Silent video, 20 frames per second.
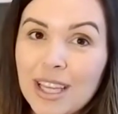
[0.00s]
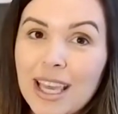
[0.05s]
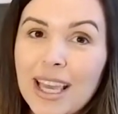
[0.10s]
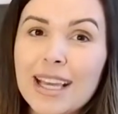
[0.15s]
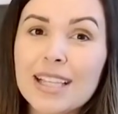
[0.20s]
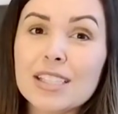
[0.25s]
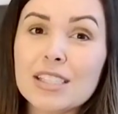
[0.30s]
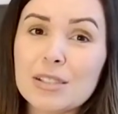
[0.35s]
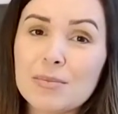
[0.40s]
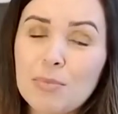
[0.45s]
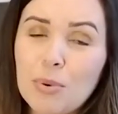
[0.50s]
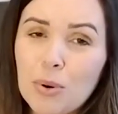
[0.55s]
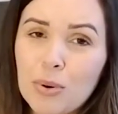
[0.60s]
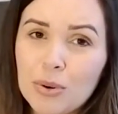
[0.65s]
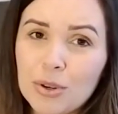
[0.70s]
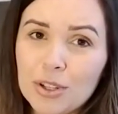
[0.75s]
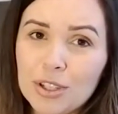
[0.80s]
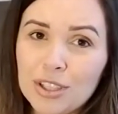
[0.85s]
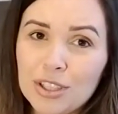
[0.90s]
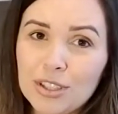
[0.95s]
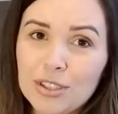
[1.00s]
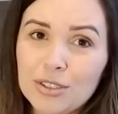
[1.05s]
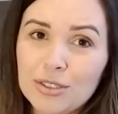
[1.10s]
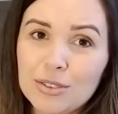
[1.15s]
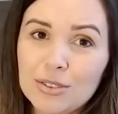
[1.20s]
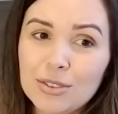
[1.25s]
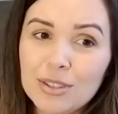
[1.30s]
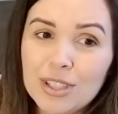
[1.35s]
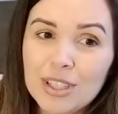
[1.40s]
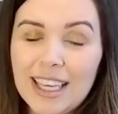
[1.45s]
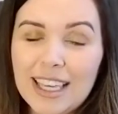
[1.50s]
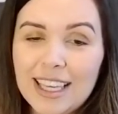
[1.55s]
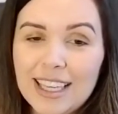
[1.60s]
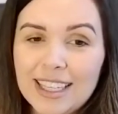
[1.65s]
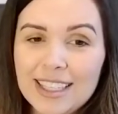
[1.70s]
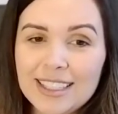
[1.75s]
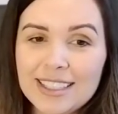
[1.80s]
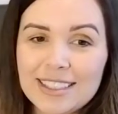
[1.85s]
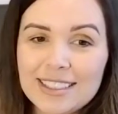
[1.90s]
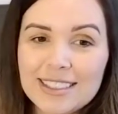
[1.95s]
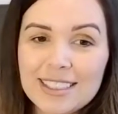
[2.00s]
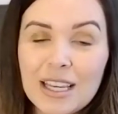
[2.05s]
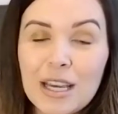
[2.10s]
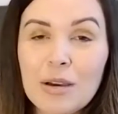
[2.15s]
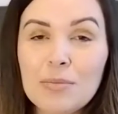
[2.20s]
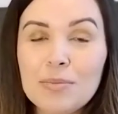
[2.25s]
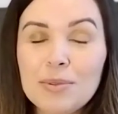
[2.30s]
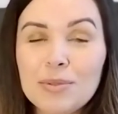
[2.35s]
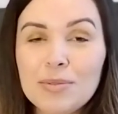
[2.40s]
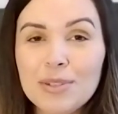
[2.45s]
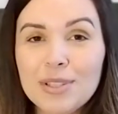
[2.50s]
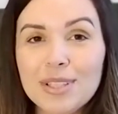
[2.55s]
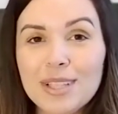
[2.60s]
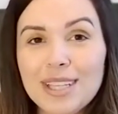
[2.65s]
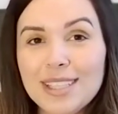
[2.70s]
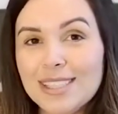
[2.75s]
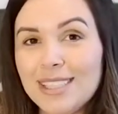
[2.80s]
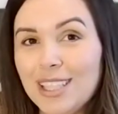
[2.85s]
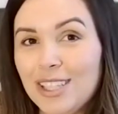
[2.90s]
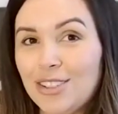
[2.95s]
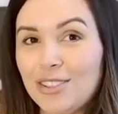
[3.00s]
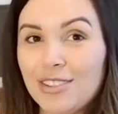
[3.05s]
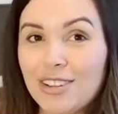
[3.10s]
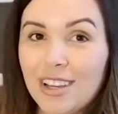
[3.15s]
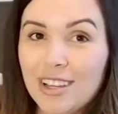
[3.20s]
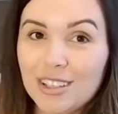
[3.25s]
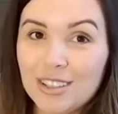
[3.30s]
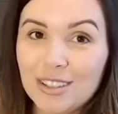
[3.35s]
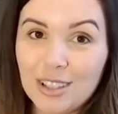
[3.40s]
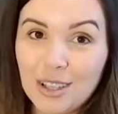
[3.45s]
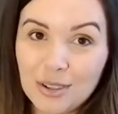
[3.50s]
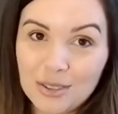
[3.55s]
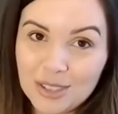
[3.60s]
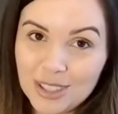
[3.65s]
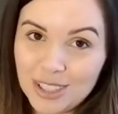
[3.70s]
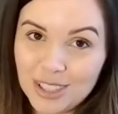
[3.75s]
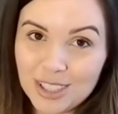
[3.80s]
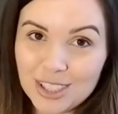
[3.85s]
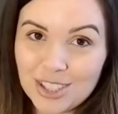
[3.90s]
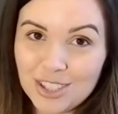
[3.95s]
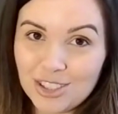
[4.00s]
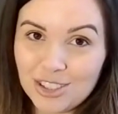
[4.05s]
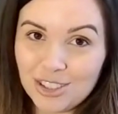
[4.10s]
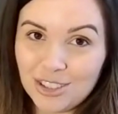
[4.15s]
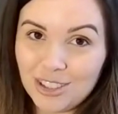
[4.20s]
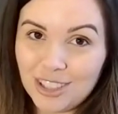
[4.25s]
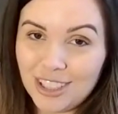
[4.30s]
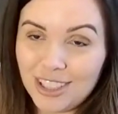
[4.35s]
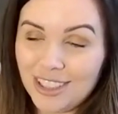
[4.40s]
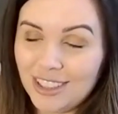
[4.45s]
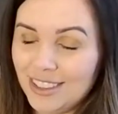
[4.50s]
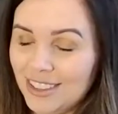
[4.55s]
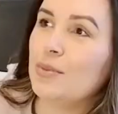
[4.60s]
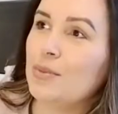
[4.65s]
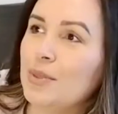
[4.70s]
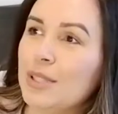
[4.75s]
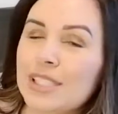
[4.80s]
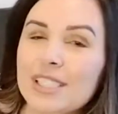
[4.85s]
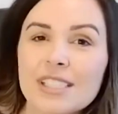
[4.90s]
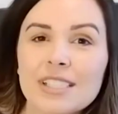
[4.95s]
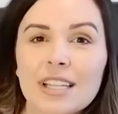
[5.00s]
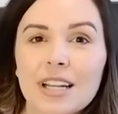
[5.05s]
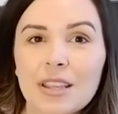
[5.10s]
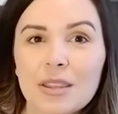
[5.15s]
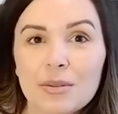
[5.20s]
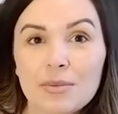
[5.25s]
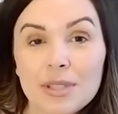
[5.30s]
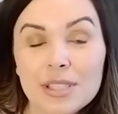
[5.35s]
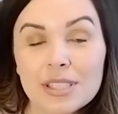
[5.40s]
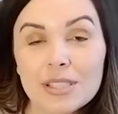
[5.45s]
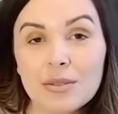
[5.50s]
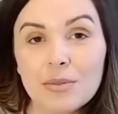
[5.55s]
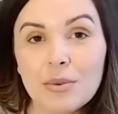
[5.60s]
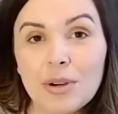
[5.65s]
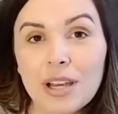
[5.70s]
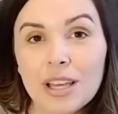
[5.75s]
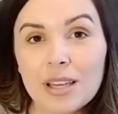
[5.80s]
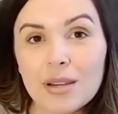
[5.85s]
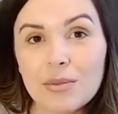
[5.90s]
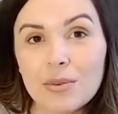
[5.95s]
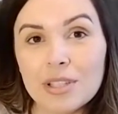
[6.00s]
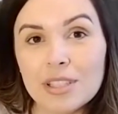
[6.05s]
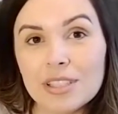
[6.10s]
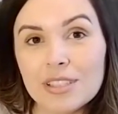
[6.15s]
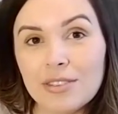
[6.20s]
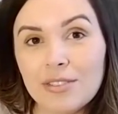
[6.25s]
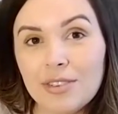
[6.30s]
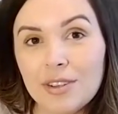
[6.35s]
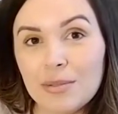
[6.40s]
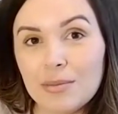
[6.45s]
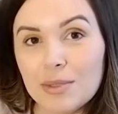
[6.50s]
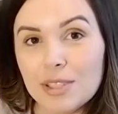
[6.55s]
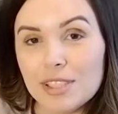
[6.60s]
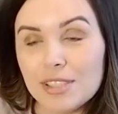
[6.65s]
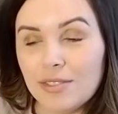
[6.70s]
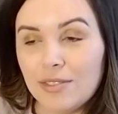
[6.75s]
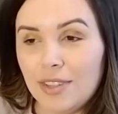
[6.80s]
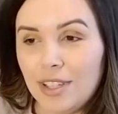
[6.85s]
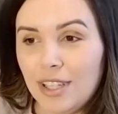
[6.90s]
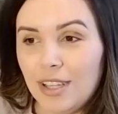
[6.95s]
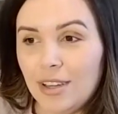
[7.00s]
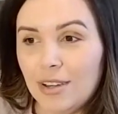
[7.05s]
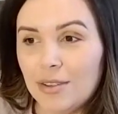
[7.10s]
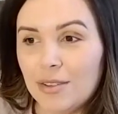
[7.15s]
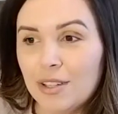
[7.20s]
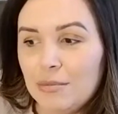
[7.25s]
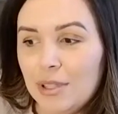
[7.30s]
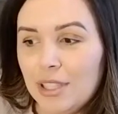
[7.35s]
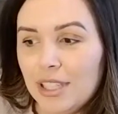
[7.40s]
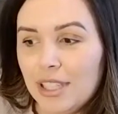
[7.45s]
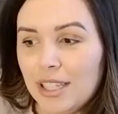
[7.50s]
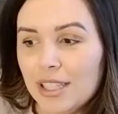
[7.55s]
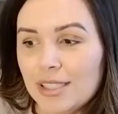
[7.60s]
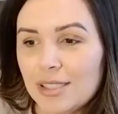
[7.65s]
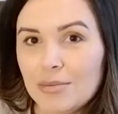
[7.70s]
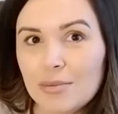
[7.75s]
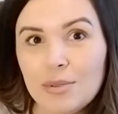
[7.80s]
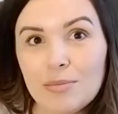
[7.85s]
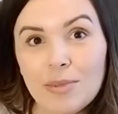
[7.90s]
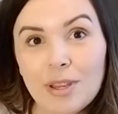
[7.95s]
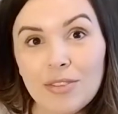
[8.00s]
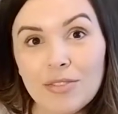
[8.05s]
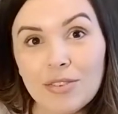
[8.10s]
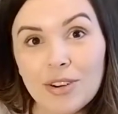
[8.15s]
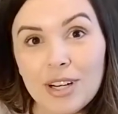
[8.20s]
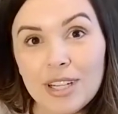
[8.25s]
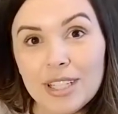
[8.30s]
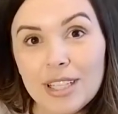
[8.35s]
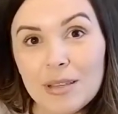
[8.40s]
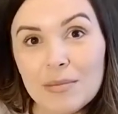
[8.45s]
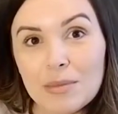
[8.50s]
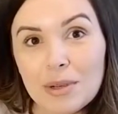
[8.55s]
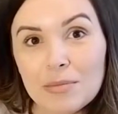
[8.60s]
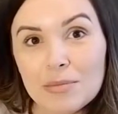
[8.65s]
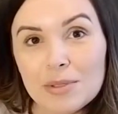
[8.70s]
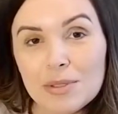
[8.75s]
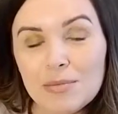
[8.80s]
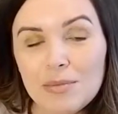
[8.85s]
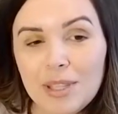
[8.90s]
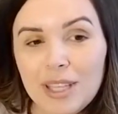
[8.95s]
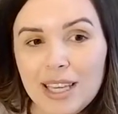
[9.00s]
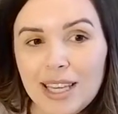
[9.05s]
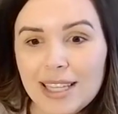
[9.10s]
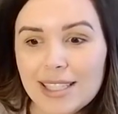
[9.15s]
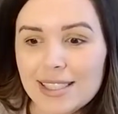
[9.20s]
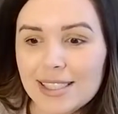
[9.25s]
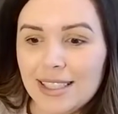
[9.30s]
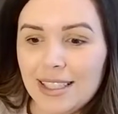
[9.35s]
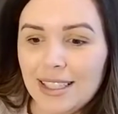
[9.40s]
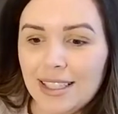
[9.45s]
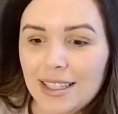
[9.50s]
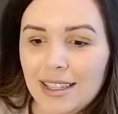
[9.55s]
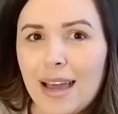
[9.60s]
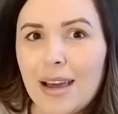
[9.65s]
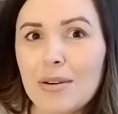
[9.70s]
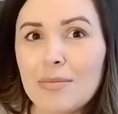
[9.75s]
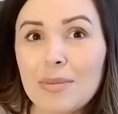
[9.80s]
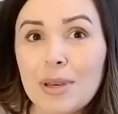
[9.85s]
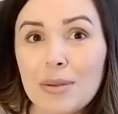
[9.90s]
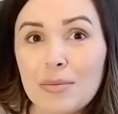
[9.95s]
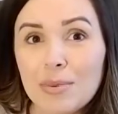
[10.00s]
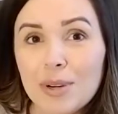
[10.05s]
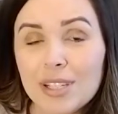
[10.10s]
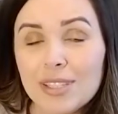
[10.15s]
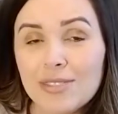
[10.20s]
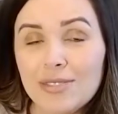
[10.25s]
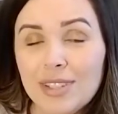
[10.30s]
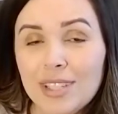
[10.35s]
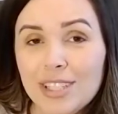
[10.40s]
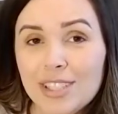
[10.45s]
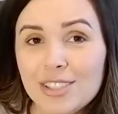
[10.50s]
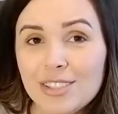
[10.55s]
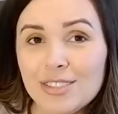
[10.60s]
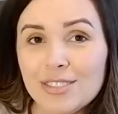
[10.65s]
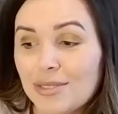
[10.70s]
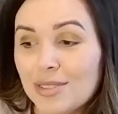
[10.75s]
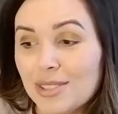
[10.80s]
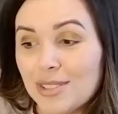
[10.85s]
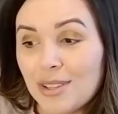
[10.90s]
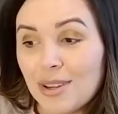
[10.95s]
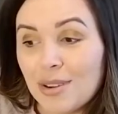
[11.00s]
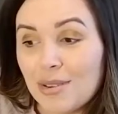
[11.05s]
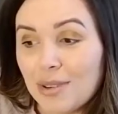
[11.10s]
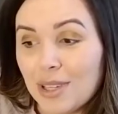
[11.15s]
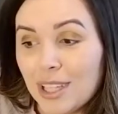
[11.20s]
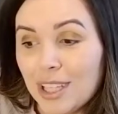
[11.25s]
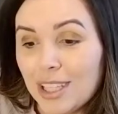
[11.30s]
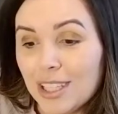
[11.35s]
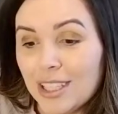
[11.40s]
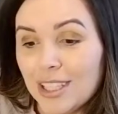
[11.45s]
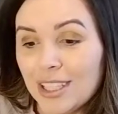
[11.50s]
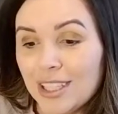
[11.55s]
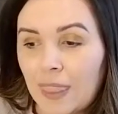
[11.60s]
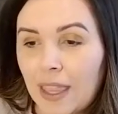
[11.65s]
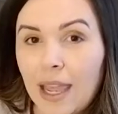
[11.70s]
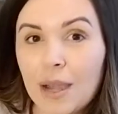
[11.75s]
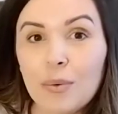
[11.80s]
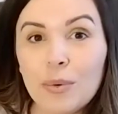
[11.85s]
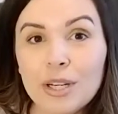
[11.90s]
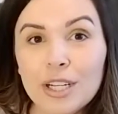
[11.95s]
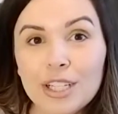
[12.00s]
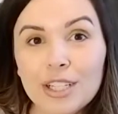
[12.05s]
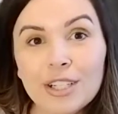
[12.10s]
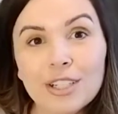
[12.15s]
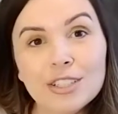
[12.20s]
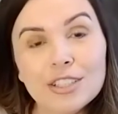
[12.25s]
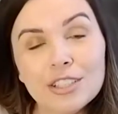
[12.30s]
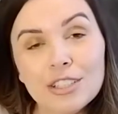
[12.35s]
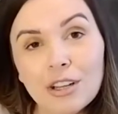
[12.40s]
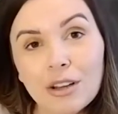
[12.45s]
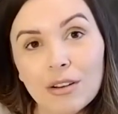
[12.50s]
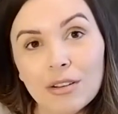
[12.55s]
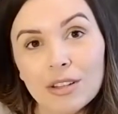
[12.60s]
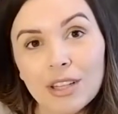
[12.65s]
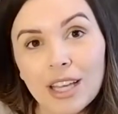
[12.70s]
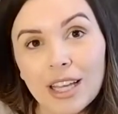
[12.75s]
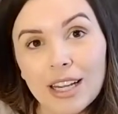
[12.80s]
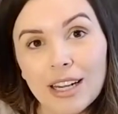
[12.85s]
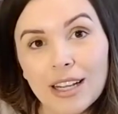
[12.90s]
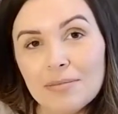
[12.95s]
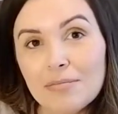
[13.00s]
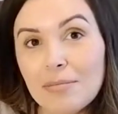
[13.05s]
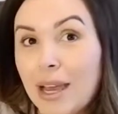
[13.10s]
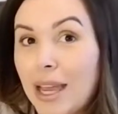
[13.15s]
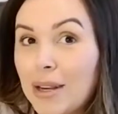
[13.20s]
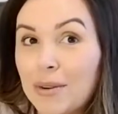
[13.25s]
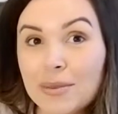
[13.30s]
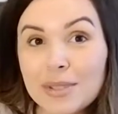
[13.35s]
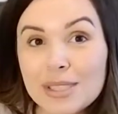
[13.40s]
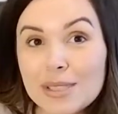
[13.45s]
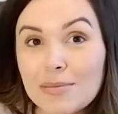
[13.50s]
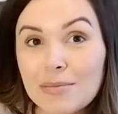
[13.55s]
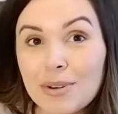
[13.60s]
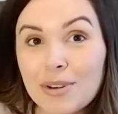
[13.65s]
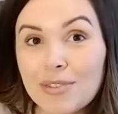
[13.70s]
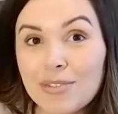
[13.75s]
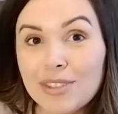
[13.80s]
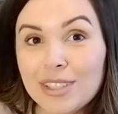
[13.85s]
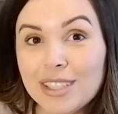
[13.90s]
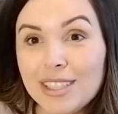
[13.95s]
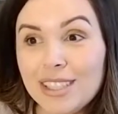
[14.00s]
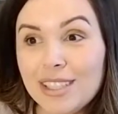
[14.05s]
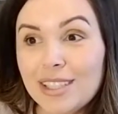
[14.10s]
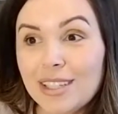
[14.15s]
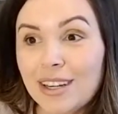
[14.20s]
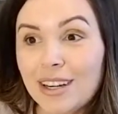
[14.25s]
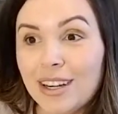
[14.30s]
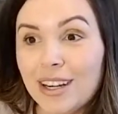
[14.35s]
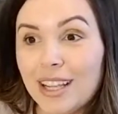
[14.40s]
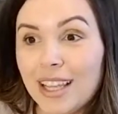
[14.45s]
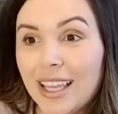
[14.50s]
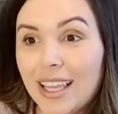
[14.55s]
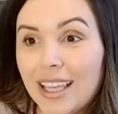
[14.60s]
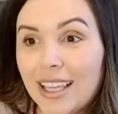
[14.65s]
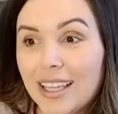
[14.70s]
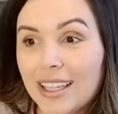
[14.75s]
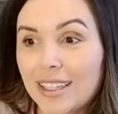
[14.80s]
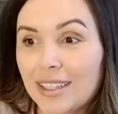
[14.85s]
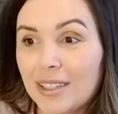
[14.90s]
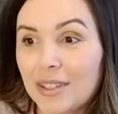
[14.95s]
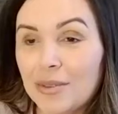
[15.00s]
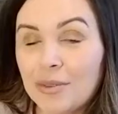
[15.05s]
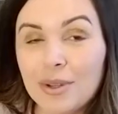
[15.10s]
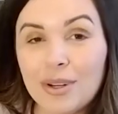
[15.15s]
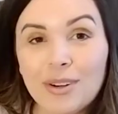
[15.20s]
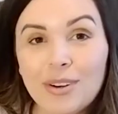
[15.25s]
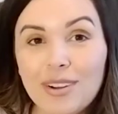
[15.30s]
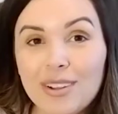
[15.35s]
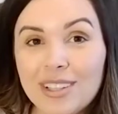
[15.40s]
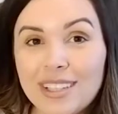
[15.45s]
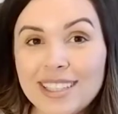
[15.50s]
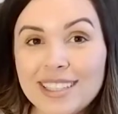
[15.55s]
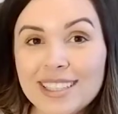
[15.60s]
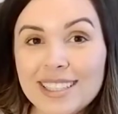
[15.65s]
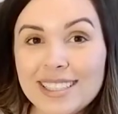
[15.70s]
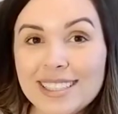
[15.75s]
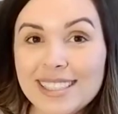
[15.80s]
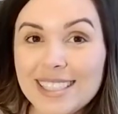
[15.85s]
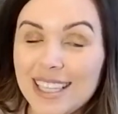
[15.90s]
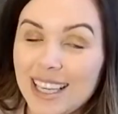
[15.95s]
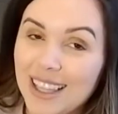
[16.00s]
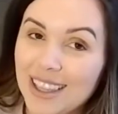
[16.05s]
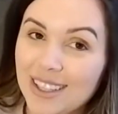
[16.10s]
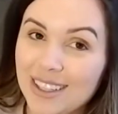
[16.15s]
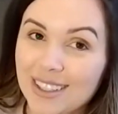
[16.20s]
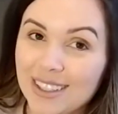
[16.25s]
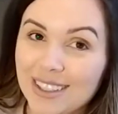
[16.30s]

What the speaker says: and support you and to help you realize that you're not alone in this journey. Which is another reason why I wanted to film this video, because when my friend came up to me asking how my breastfeeding was going, I wanted her to know that mine wasn't perfect either and we are all in this together.